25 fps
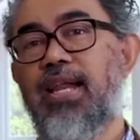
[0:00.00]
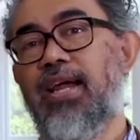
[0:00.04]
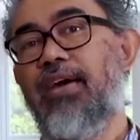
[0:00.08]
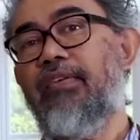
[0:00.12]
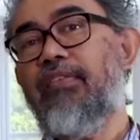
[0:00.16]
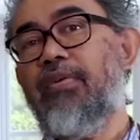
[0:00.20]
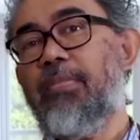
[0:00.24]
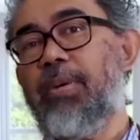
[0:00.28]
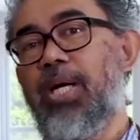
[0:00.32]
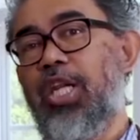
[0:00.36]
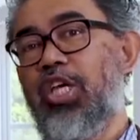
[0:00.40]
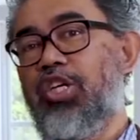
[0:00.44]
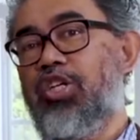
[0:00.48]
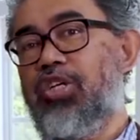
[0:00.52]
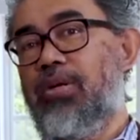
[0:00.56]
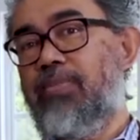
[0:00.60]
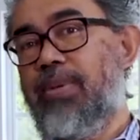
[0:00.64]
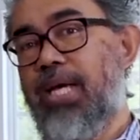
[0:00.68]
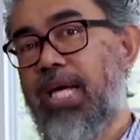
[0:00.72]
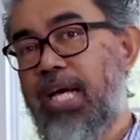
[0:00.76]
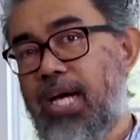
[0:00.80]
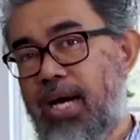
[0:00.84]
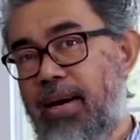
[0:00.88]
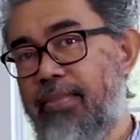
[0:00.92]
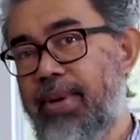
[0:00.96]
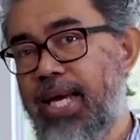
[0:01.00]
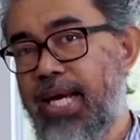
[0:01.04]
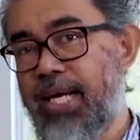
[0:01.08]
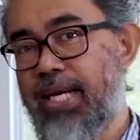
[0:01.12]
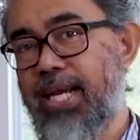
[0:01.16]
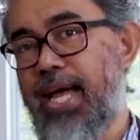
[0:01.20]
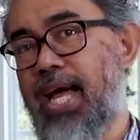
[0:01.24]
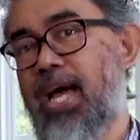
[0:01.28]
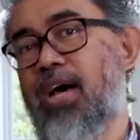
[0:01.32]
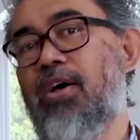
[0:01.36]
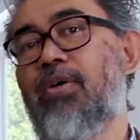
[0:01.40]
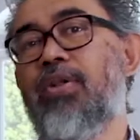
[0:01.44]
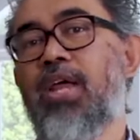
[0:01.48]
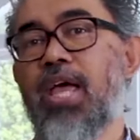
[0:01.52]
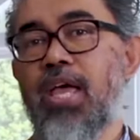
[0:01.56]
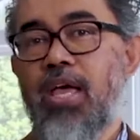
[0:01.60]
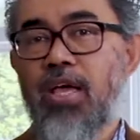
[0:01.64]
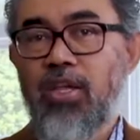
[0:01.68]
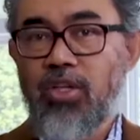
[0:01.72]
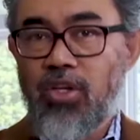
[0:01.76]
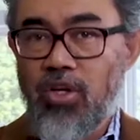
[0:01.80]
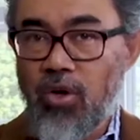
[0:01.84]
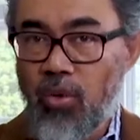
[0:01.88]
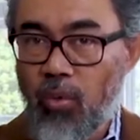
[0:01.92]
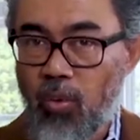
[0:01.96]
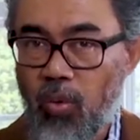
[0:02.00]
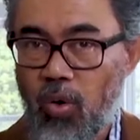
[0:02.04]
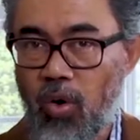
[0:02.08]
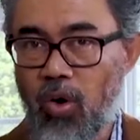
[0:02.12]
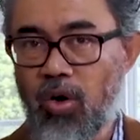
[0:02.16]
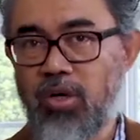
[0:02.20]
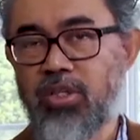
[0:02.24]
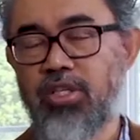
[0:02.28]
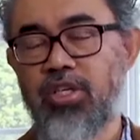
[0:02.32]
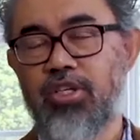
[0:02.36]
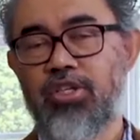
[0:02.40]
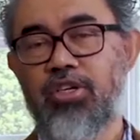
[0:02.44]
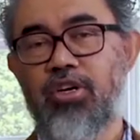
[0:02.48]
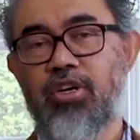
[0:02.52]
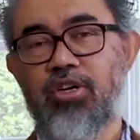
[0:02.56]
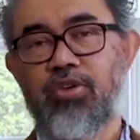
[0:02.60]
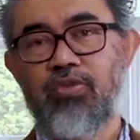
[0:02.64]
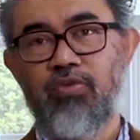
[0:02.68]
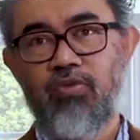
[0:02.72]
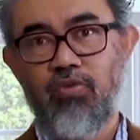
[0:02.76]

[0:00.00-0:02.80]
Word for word: Everybody should be coming down towards the church,